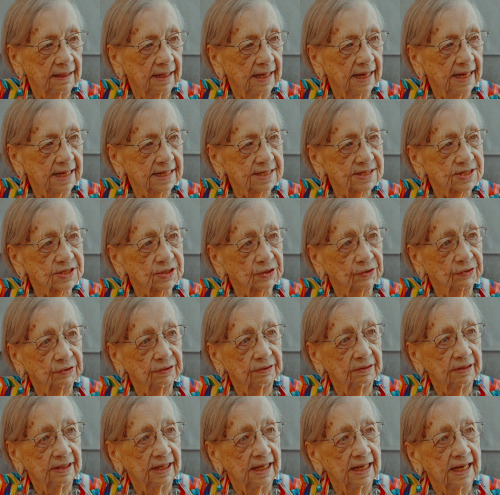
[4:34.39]
And
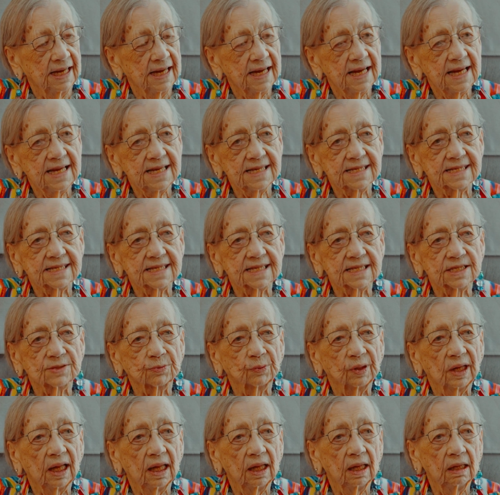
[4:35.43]
so he says,
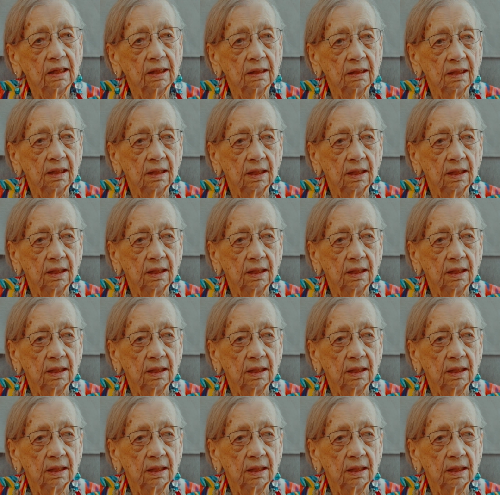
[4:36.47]
well,